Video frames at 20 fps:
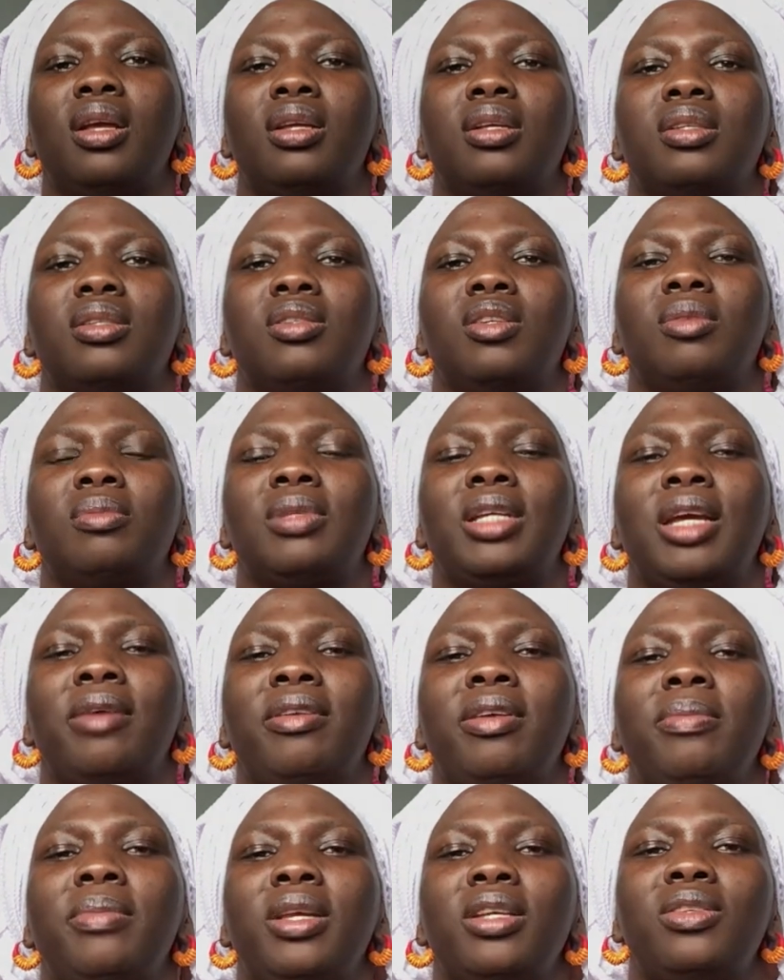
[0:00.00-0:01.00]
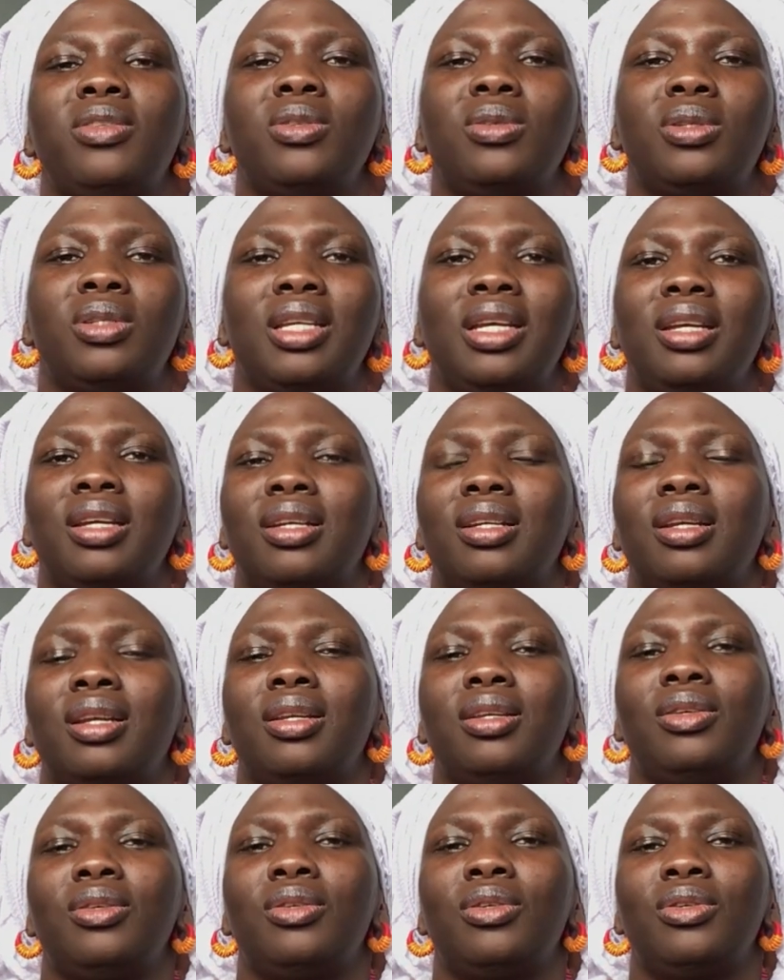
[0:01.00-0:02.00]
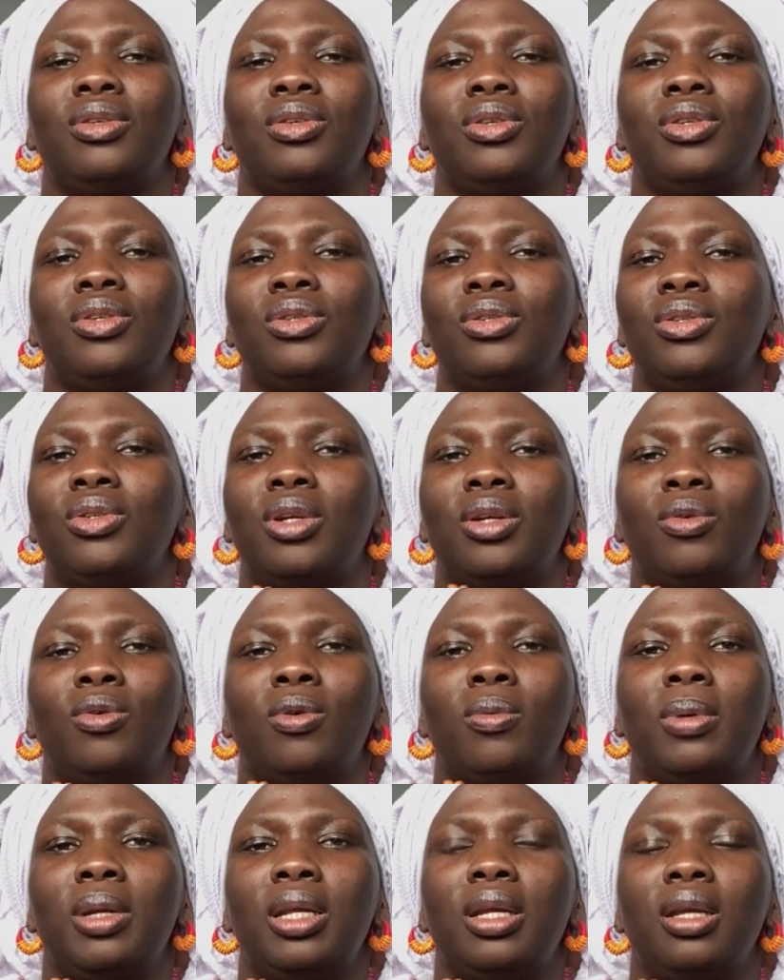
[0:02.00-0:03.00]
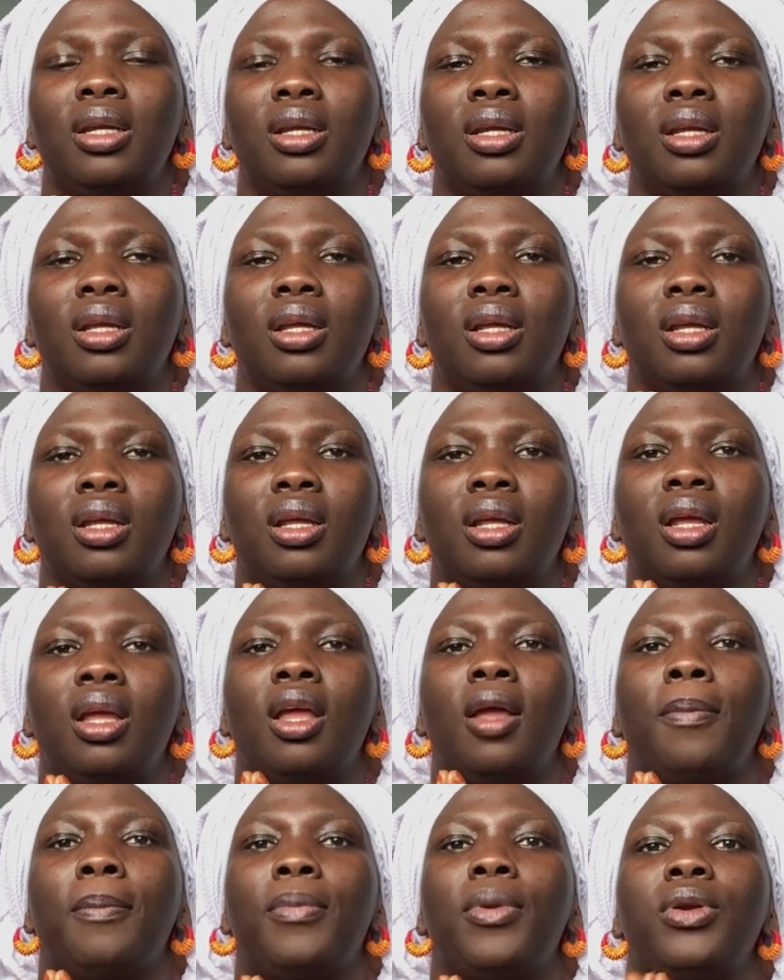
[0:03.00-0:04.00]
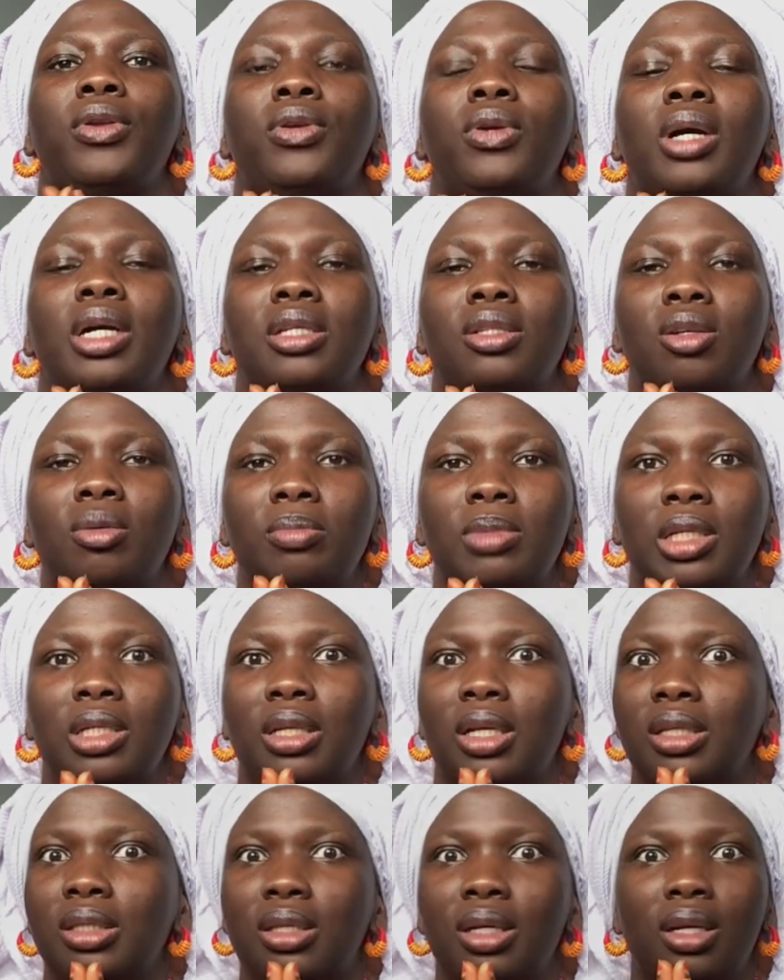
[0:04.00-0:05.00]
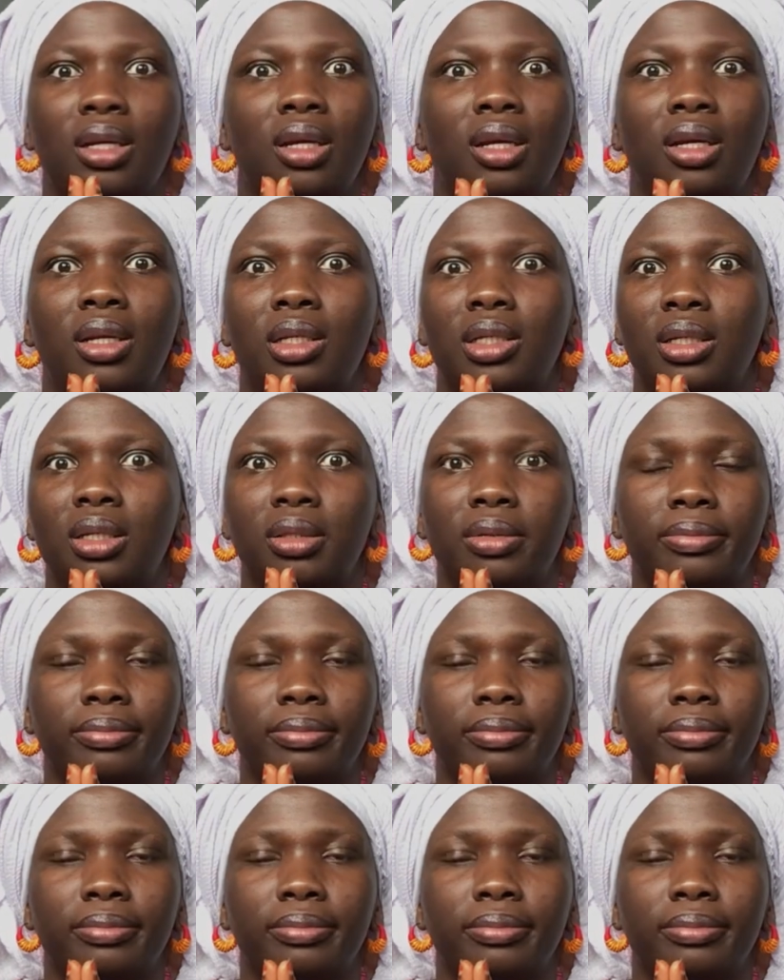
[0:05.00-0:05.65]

sometimes it makes you think that you are nobody. But you are something. That's the reality.